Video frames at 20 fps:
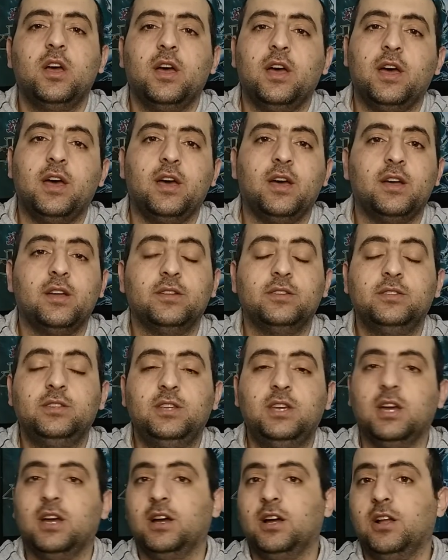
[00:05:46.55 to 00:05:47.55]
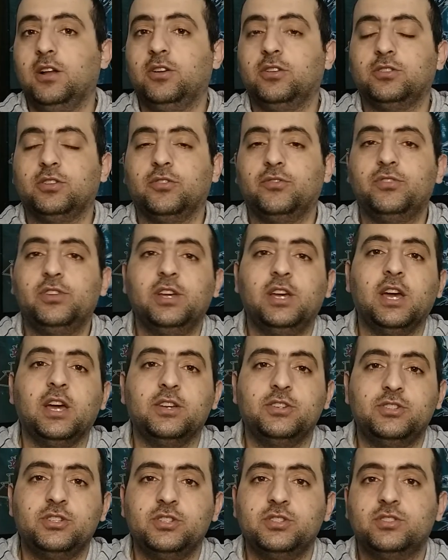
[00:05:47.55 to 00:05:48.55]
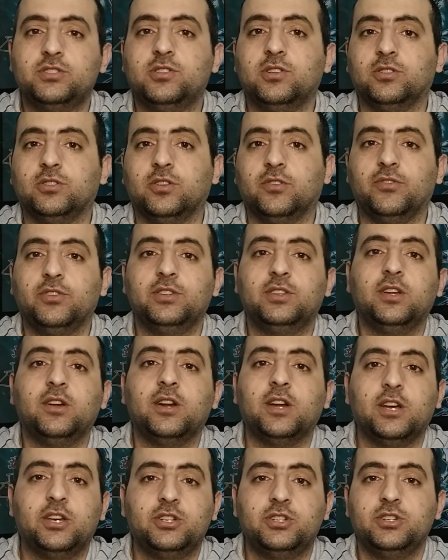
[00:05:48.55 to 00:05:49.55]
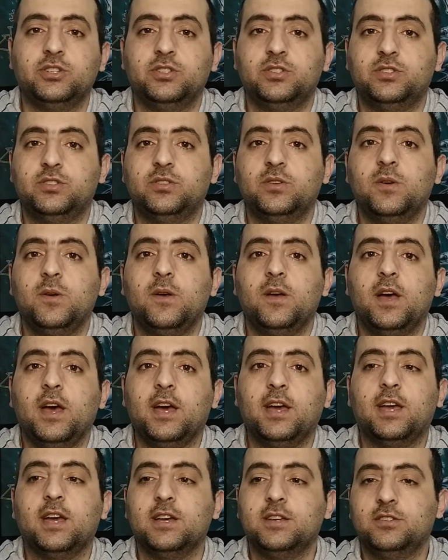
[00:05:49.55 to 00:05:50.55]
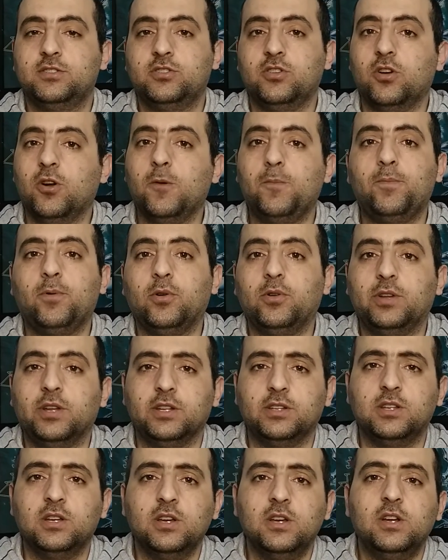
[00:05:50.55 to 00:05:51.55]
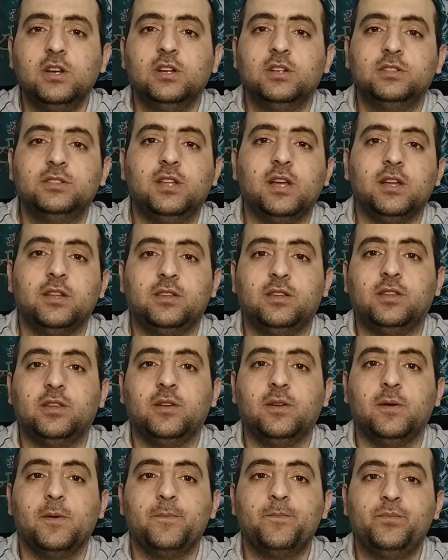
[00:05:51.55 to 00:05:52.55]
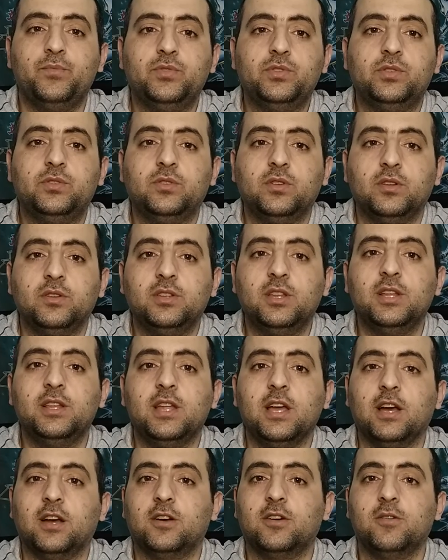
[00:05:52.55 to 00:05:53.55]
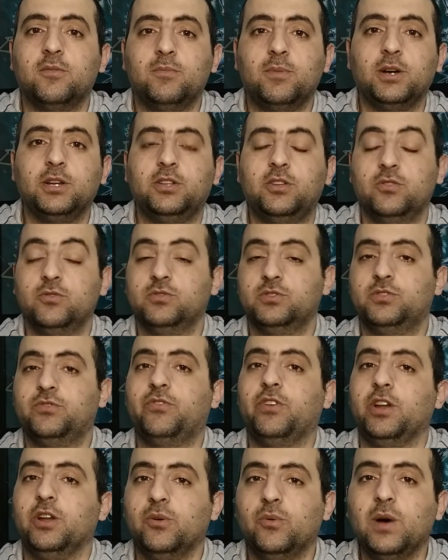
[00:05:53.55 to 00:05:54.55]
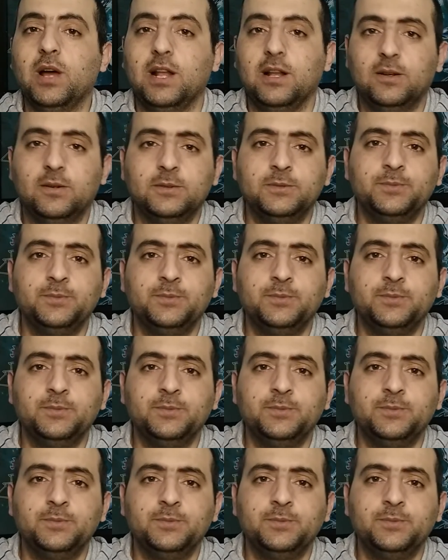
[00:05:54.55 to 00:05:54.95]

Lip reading: and yeah, a lot of negations, a lot of interactions against your opponent that the deck might use very well.